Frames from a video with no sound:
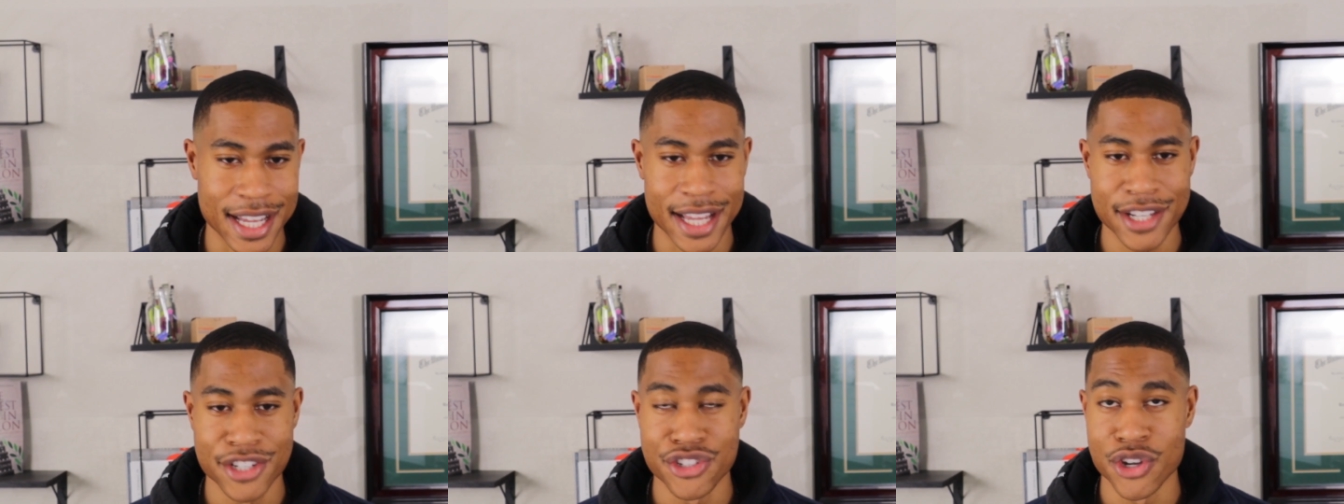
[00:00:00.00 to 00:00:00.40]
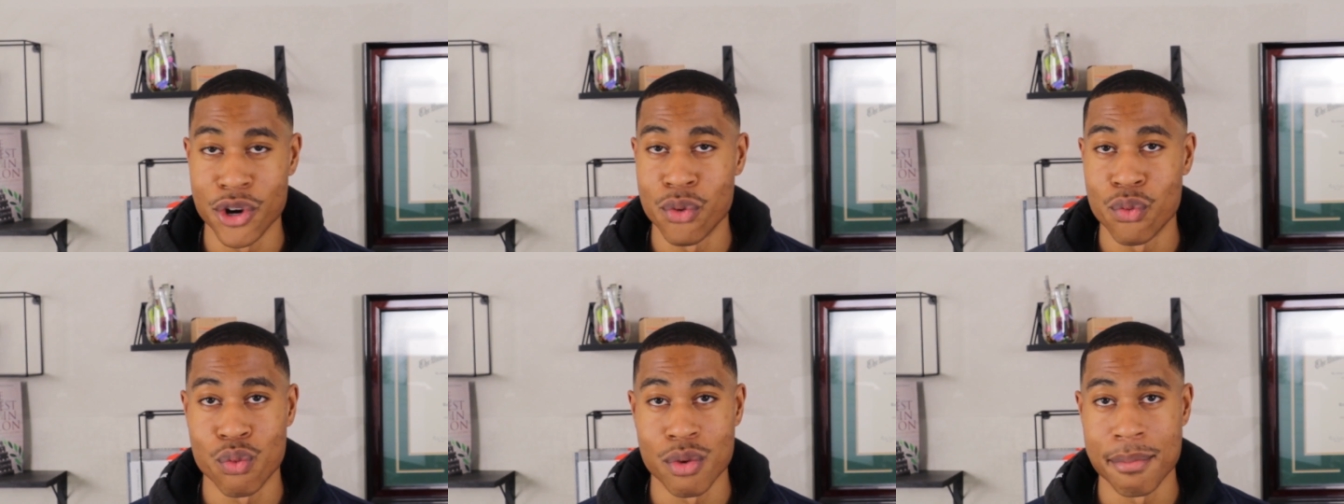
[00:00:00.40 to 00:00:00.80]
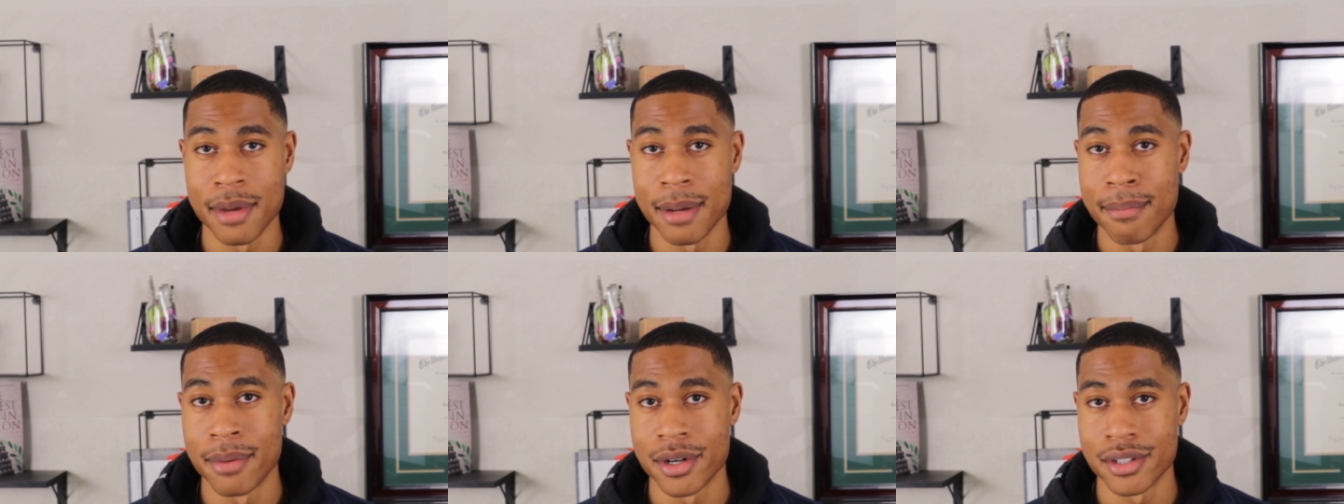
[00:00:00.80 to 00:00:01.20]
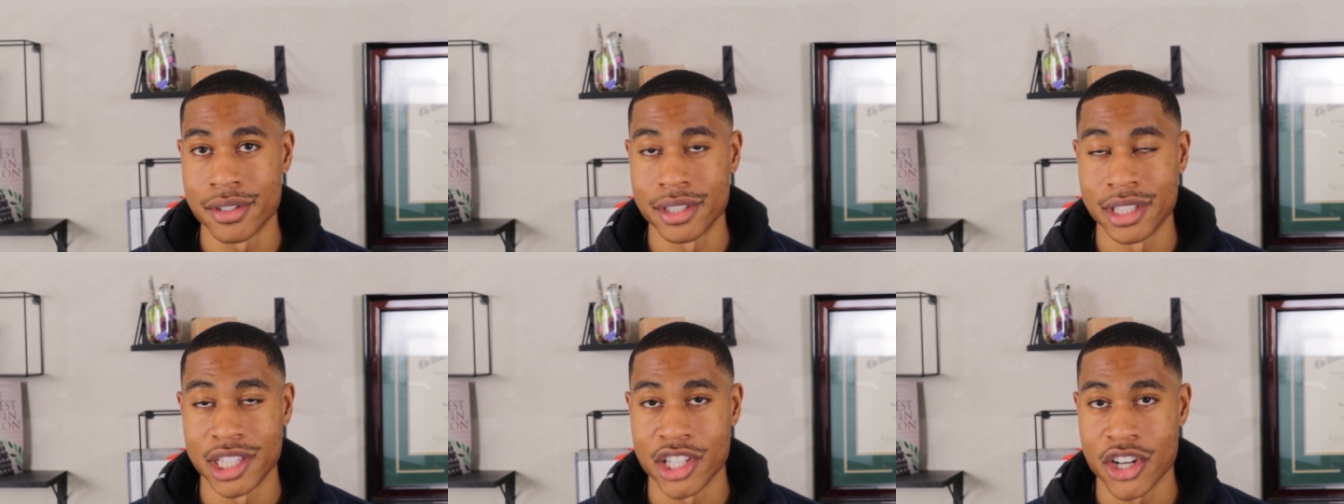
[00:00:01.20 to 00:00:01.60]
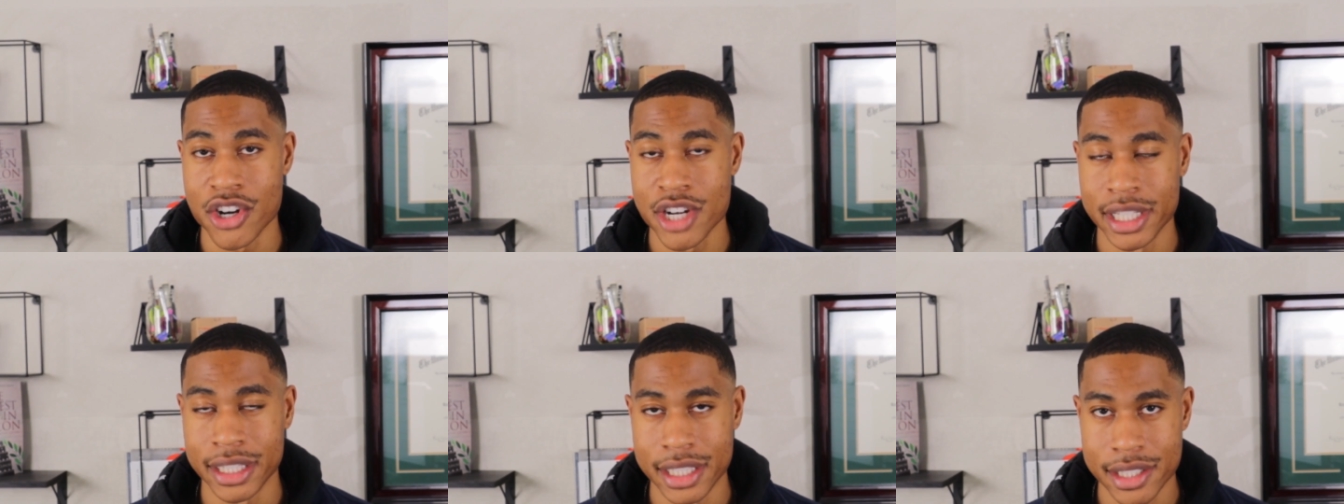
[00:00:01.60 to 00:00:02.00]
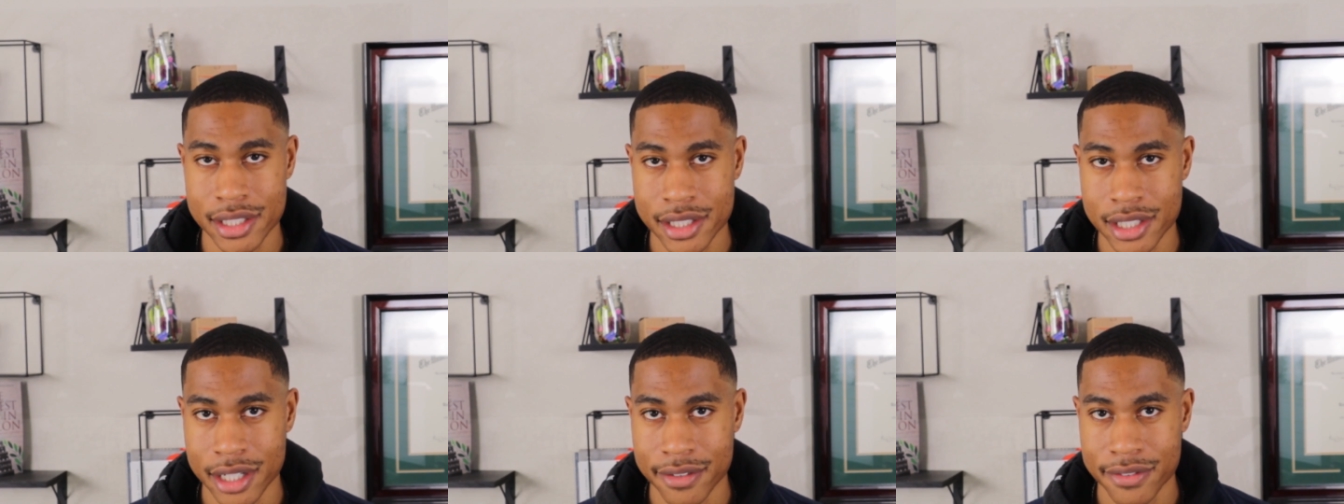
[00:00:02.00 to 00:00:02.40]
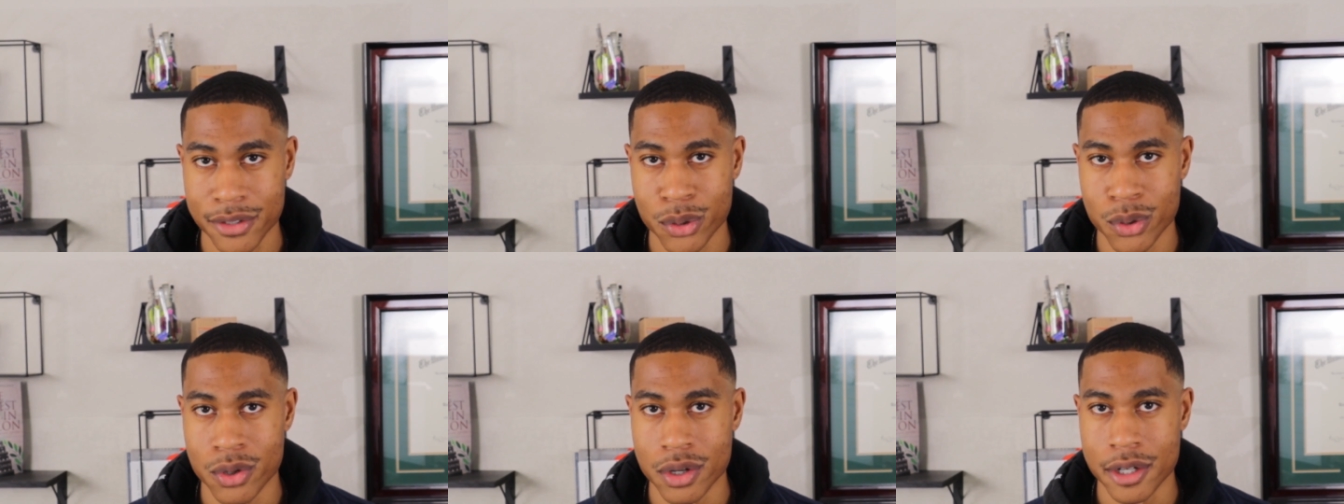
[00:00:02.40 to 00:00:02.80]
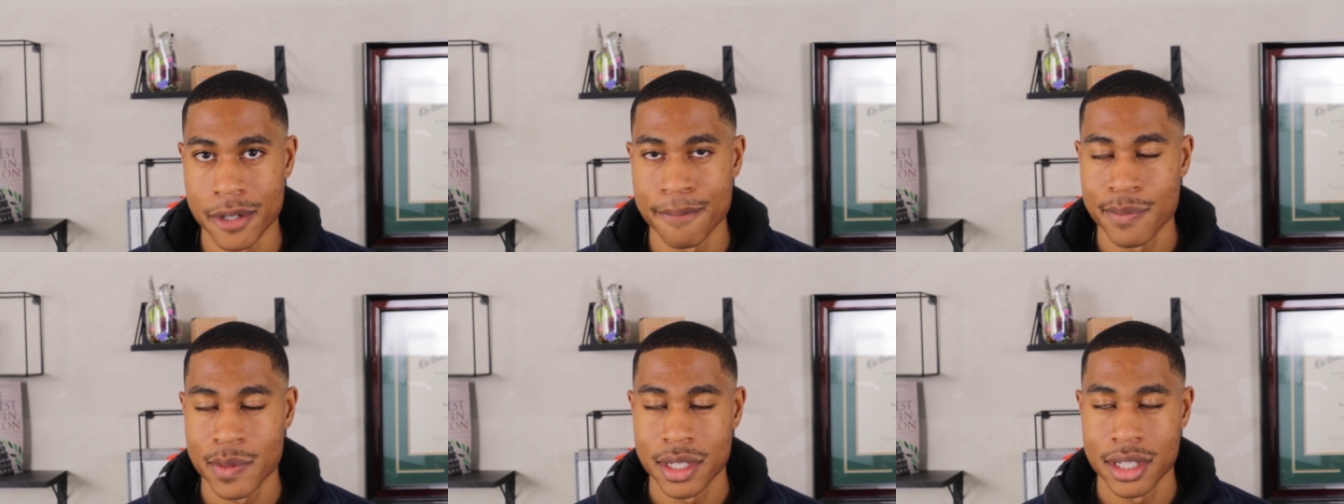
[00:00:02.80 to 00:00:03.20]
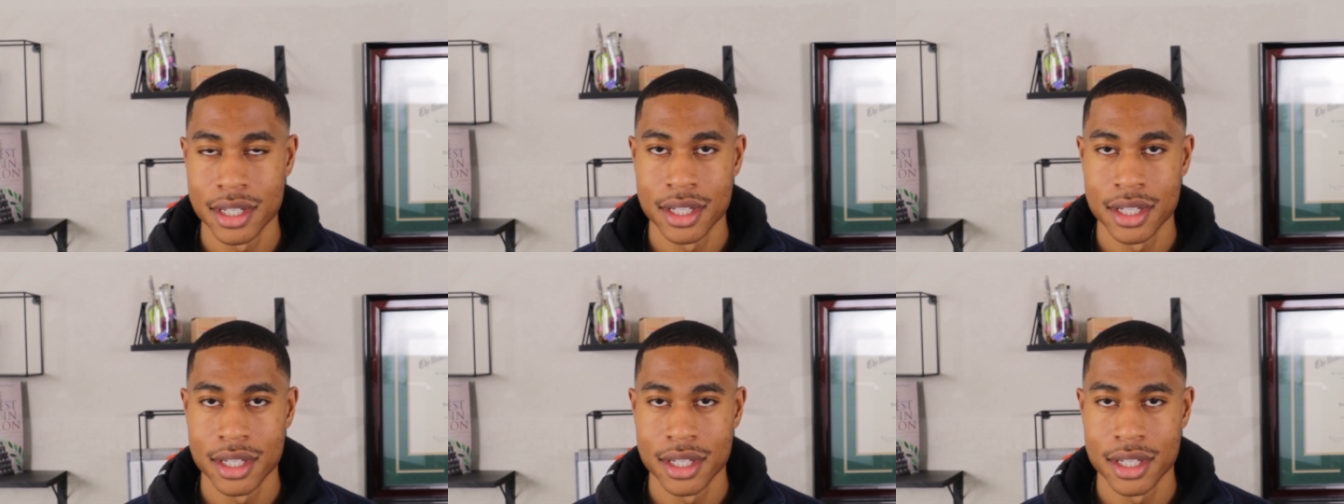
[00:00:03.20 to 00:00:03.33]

I don't remember learning this stuff," or